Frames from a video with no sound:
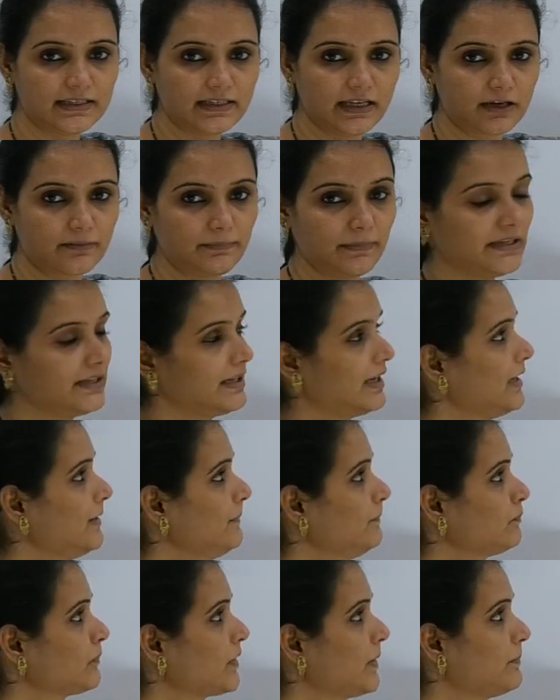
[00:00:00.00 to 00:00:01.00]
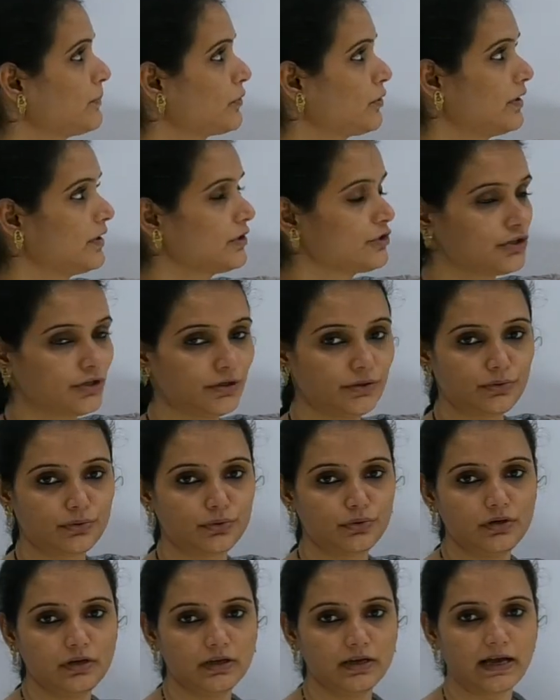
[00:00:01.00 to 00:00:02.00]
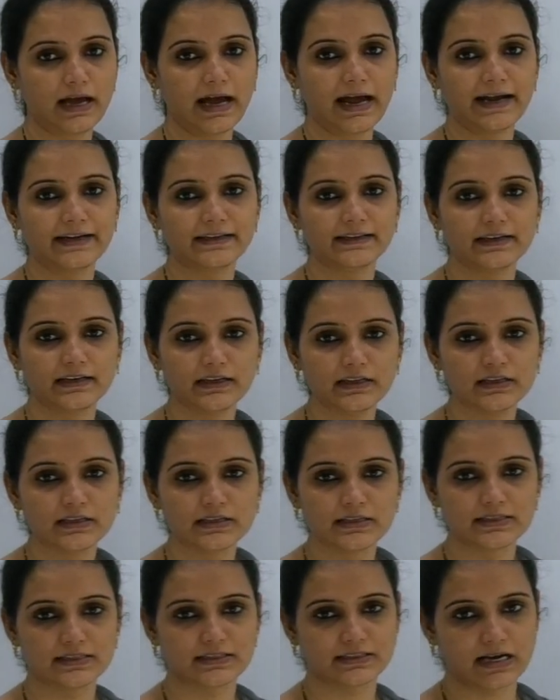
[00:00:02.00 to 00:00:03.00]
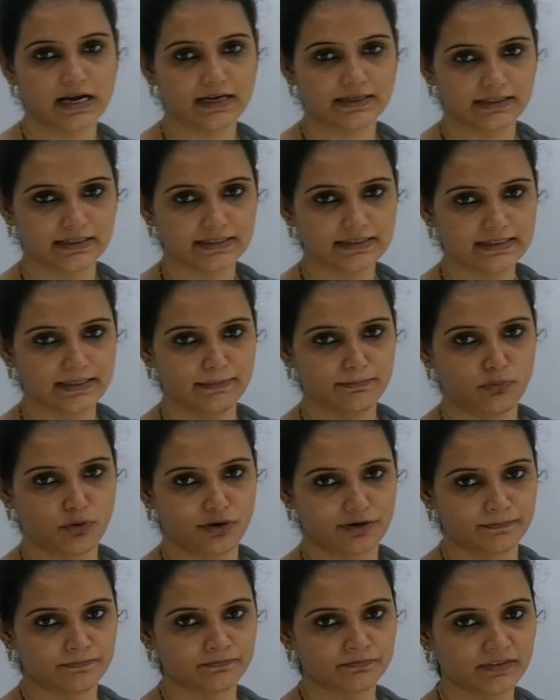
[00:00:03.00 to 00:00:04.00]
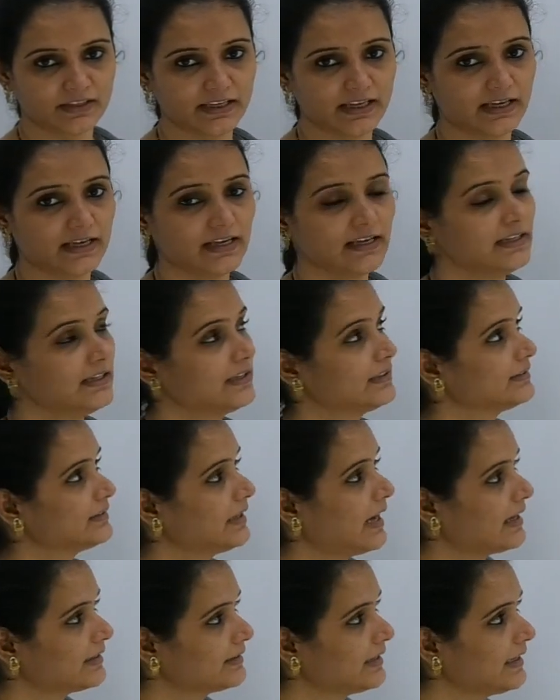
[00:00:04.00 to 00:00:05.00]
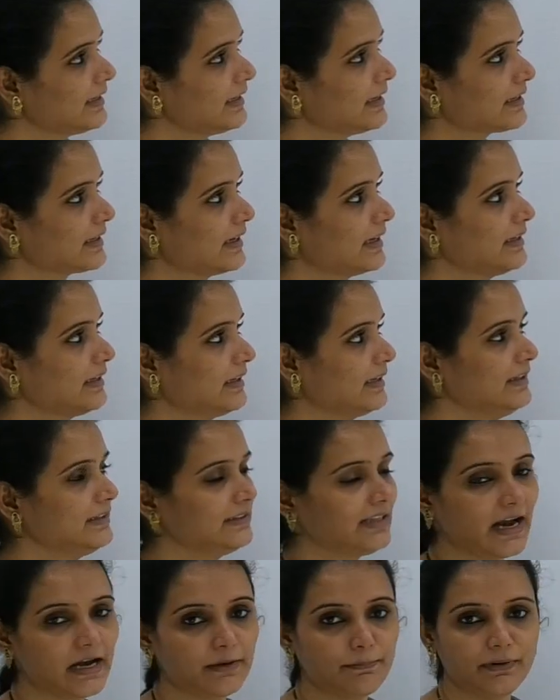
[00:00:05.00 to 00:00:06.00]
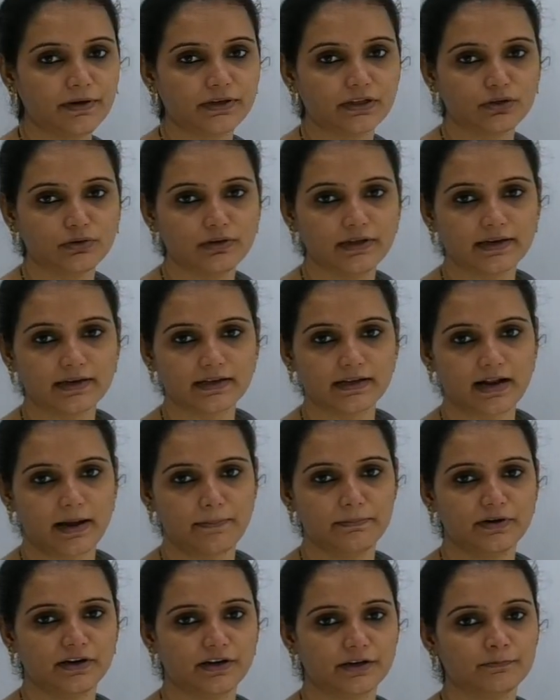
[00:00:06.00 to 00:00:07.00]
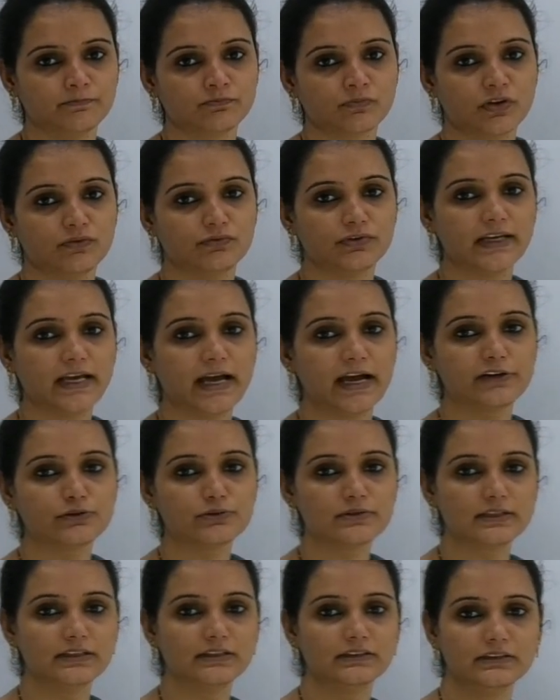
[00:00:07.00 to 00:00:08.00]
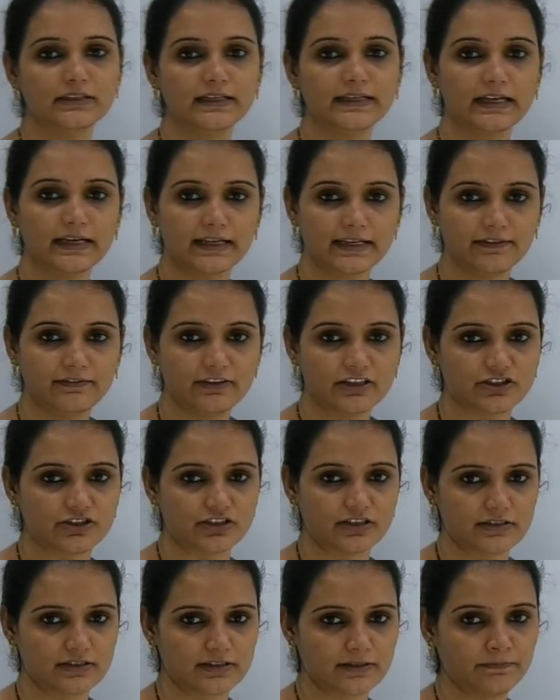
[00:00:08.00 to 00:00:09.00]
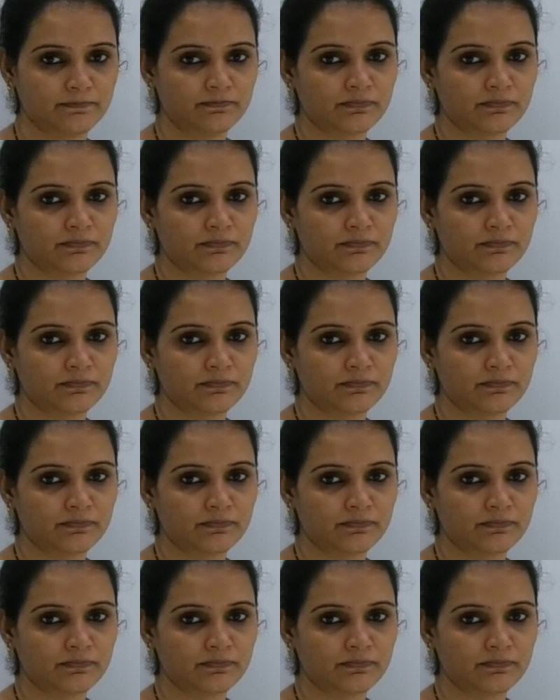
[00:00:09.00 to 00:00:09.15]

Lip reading: terminal, production rule and the starting symbol. Okay. Then again in that particular grammar we have seen the derivations.